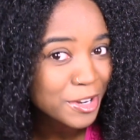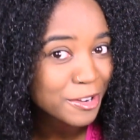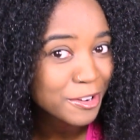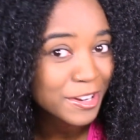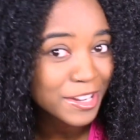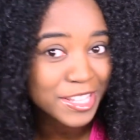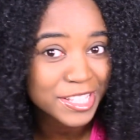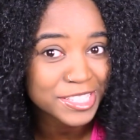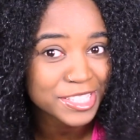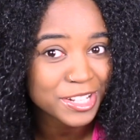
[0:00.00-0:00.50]

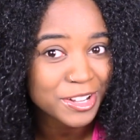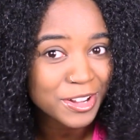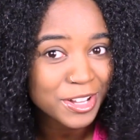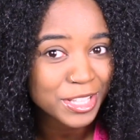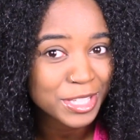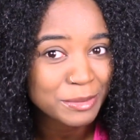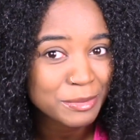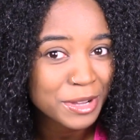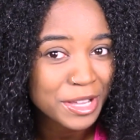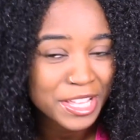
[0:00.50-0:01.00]
Or is it
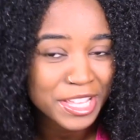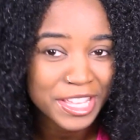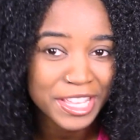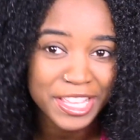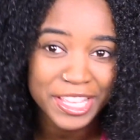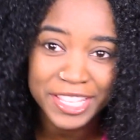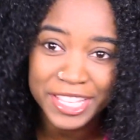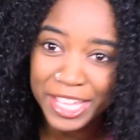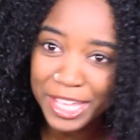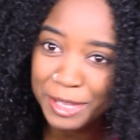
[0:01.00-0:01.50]
all in my
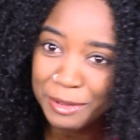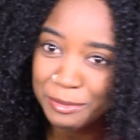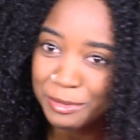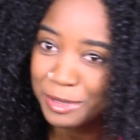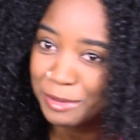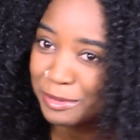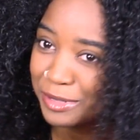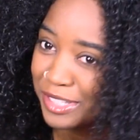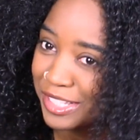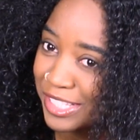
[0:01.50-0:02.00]
head? It can't
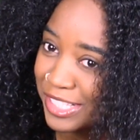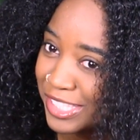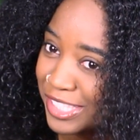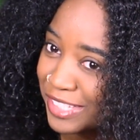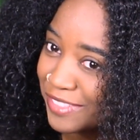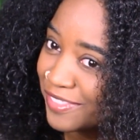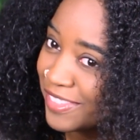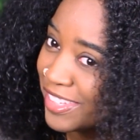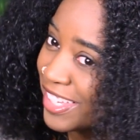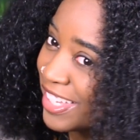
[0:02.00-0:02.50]
be, because
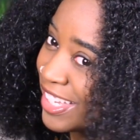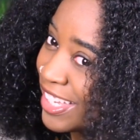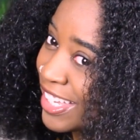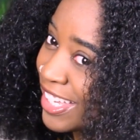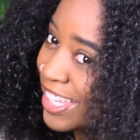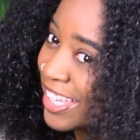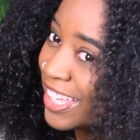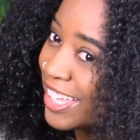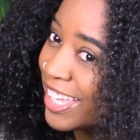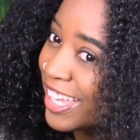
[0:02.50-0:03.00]
to me,
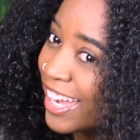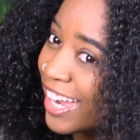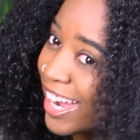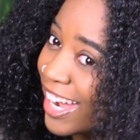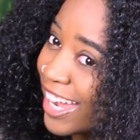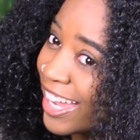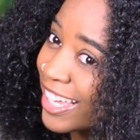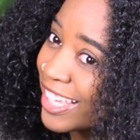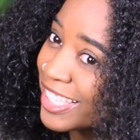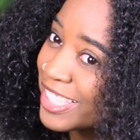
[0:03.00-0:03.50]

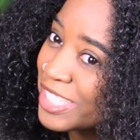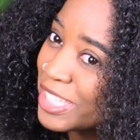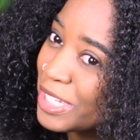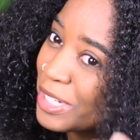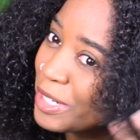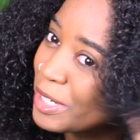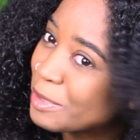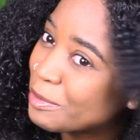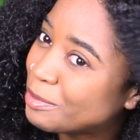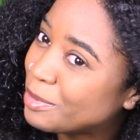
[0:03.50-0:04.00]
I can
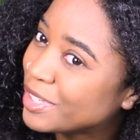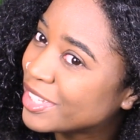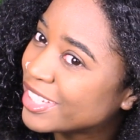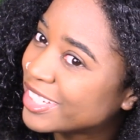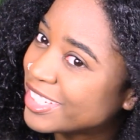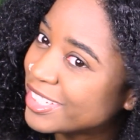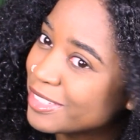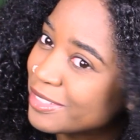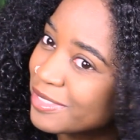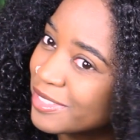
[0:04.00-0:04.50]
tell a
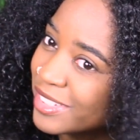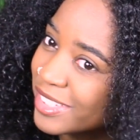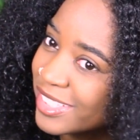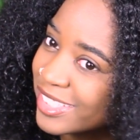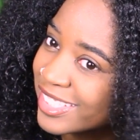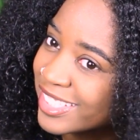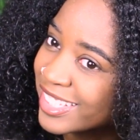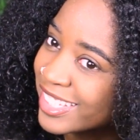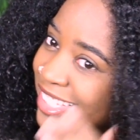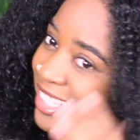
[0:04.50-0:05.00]
big
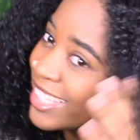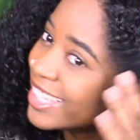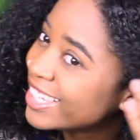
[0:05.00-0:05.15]
difference.